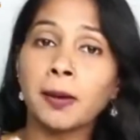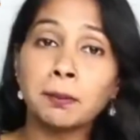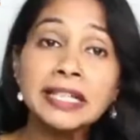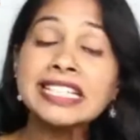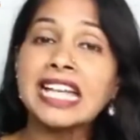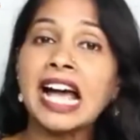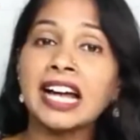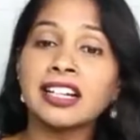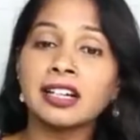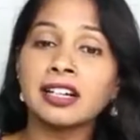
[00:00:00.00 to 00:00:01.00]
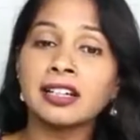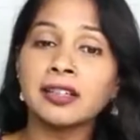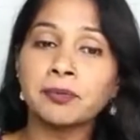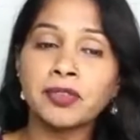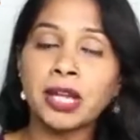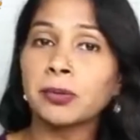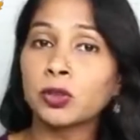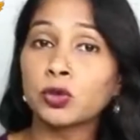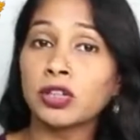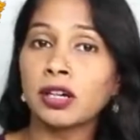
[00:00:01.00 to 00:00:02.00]
please add them
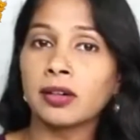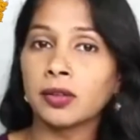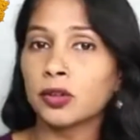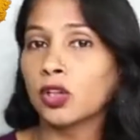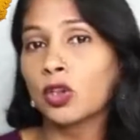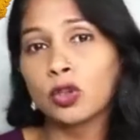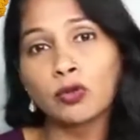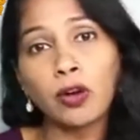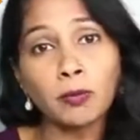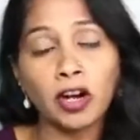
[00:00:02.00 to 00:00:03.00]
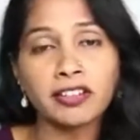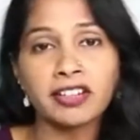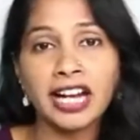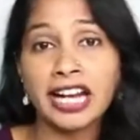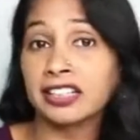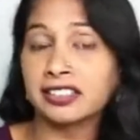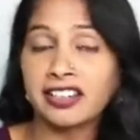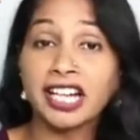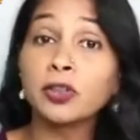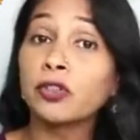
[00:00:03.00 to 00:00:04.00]
to the lukewarm water and
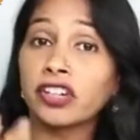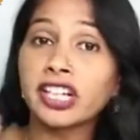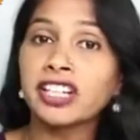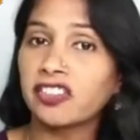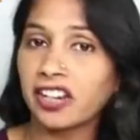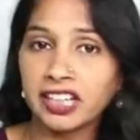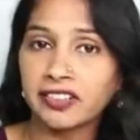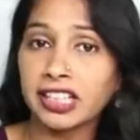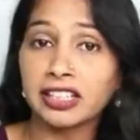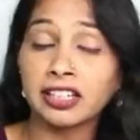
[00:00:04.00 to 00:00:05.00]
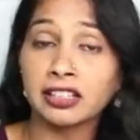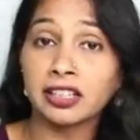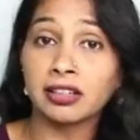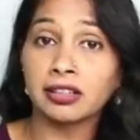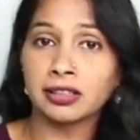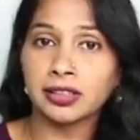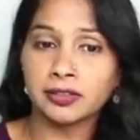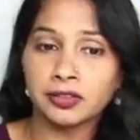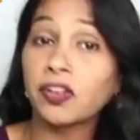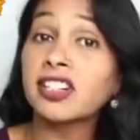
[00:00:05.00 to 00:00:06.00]
try to drink it right away, and
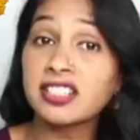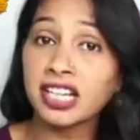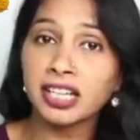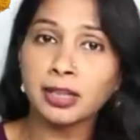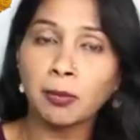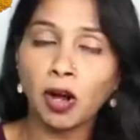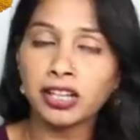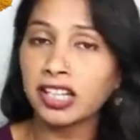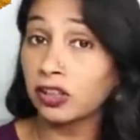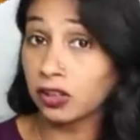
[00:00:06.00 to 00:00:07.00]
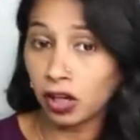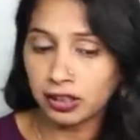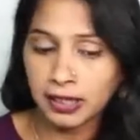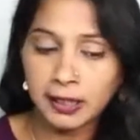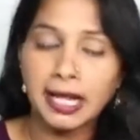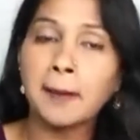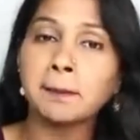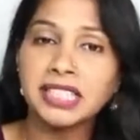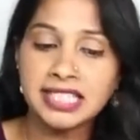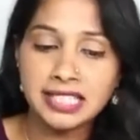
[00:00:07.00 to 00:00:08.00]
first thing in the morning on an
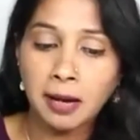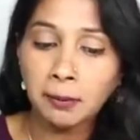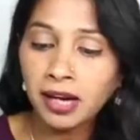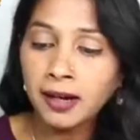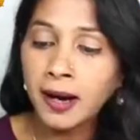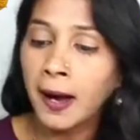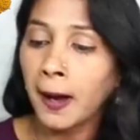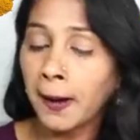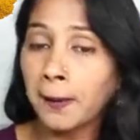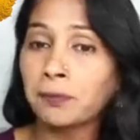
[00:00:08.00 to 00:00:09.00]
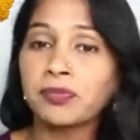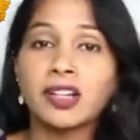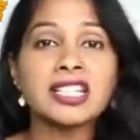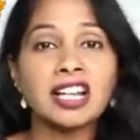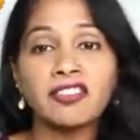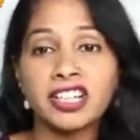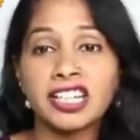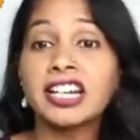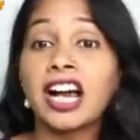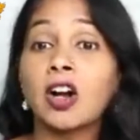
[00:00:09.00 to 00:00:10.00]
empty stomach.
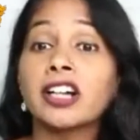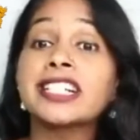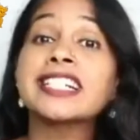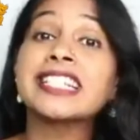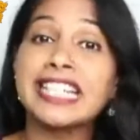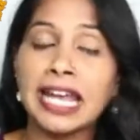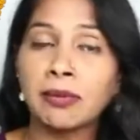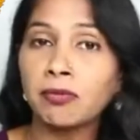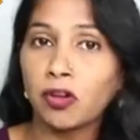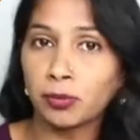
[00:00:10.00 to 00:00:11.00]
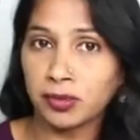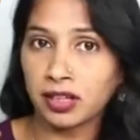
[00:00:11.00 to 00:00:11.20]
Asafoetida got its name from